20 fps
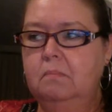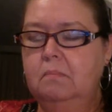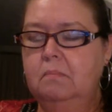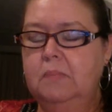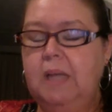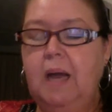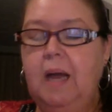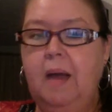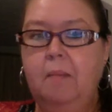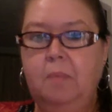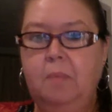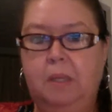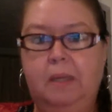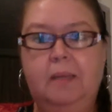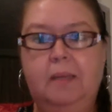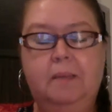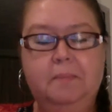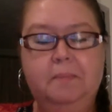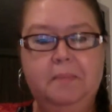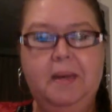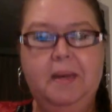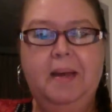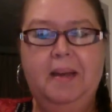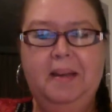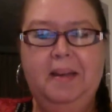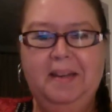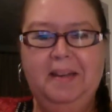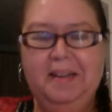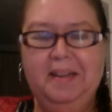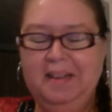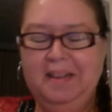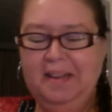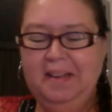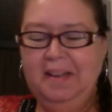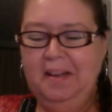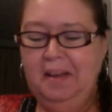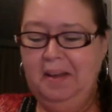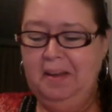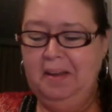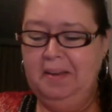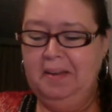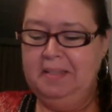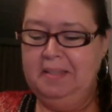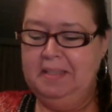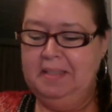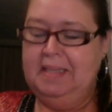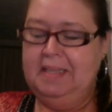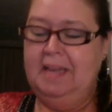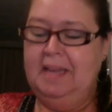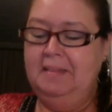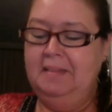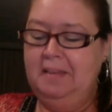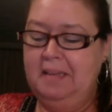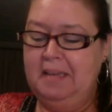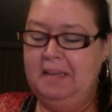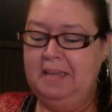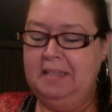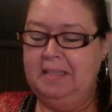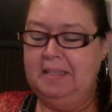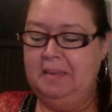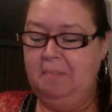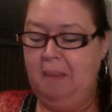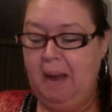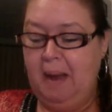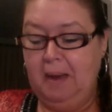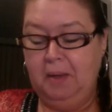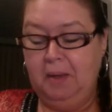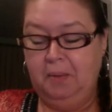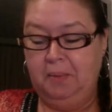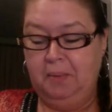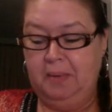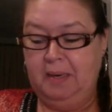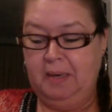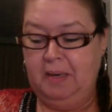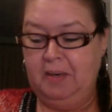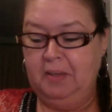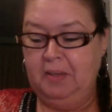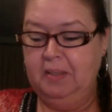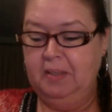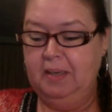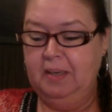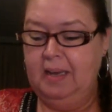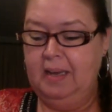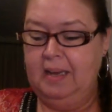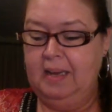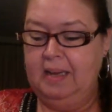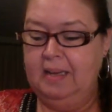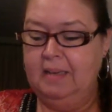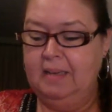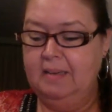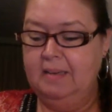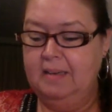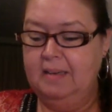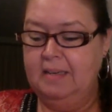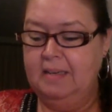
timely, to say the least, in my career. And